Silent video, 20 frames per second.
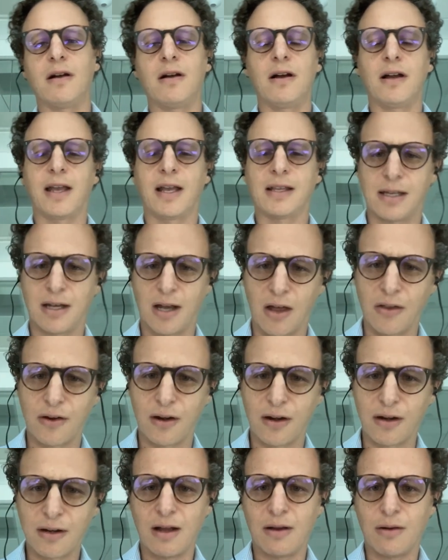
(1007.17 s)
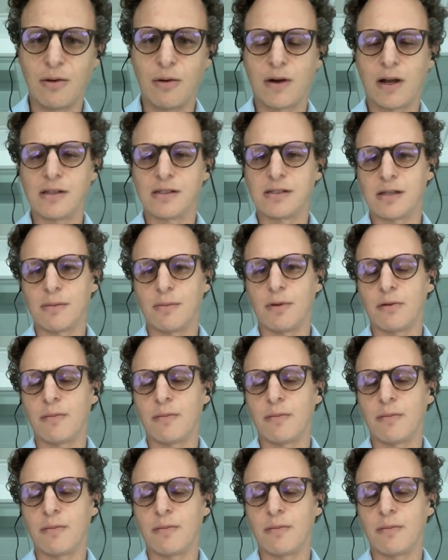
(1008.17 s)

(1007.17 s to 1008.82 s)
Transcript: against another uh, around similar